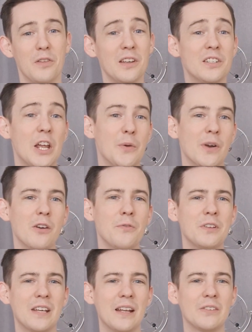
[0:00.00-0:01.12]
The interior of
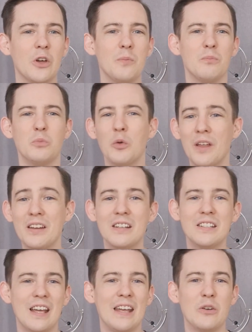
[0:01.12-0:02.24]
the telescope will then
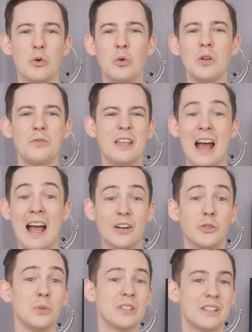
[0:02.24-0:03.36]
contain all of the
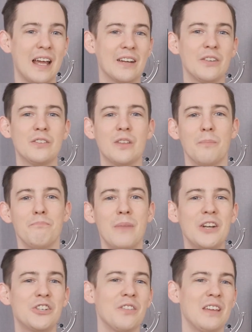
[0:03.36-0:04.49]
actual detectors that
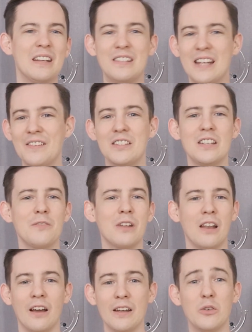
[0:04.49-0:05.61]
measure the intensity of the
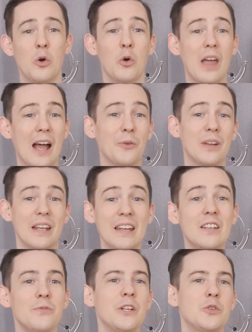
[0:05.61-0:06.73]
light or count
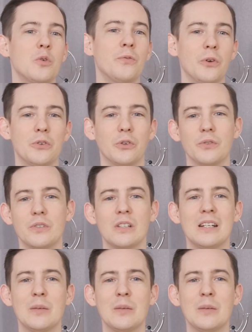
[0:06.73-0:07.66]
individual photons